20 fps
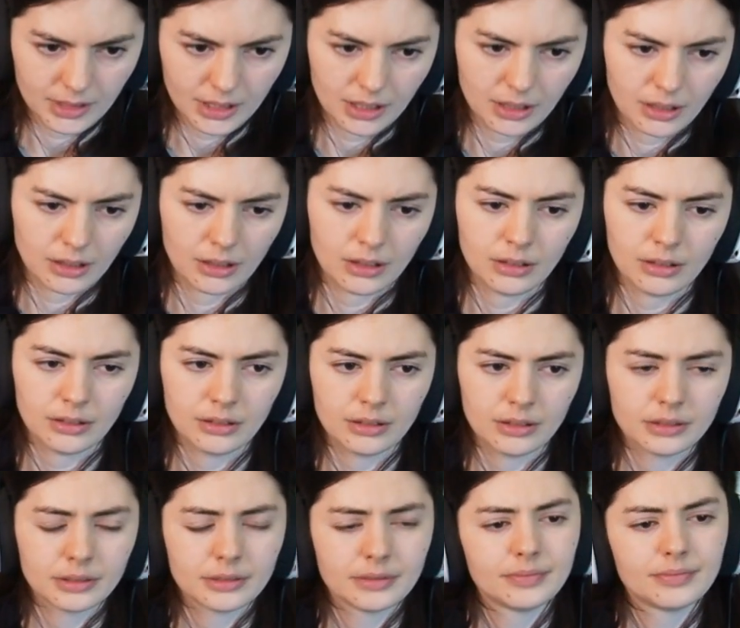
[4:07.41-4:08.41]

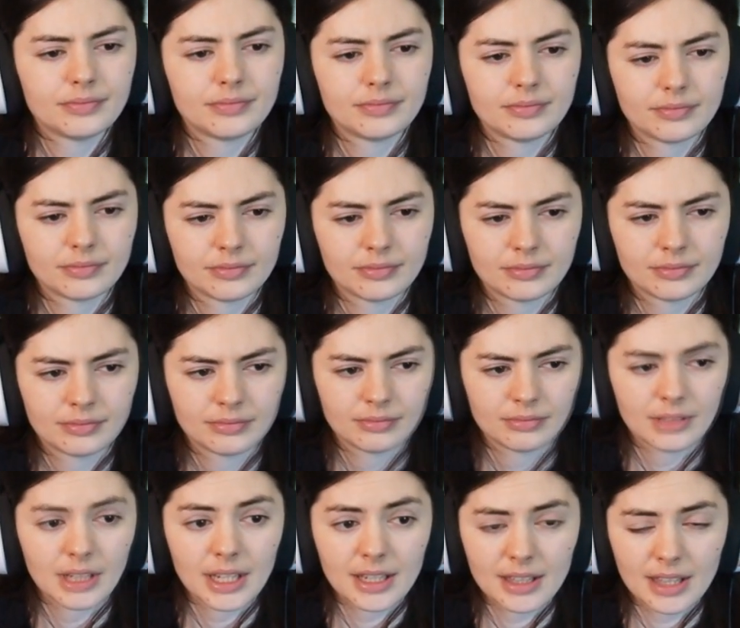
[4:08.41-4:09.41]
Aww.
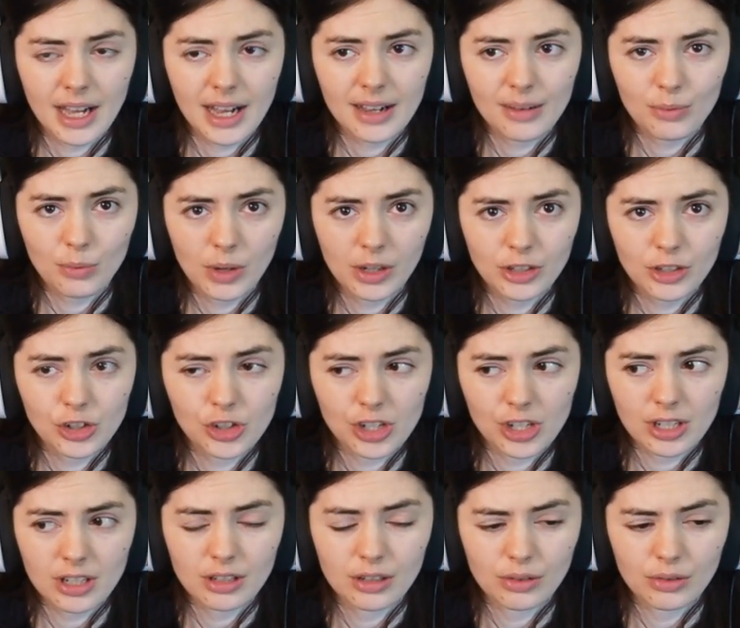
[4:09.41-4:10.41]
Is that That's one cool.
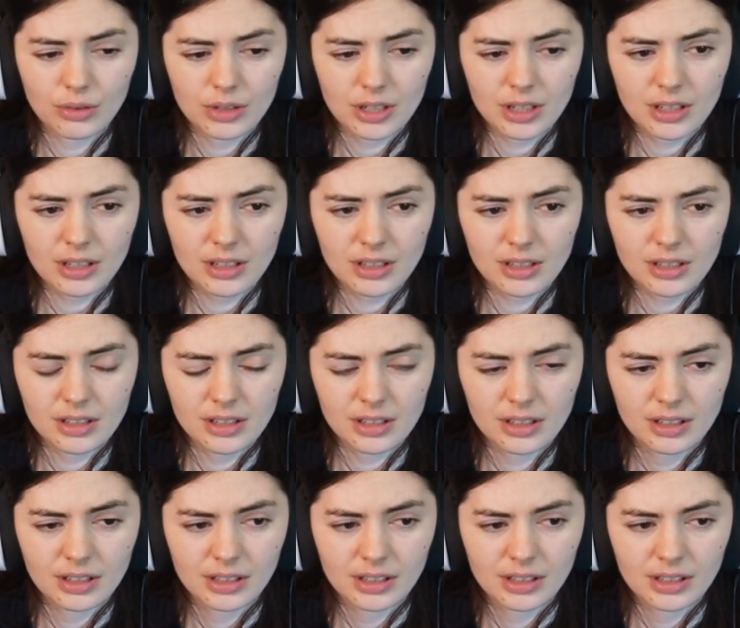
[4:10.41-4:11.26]
she uses?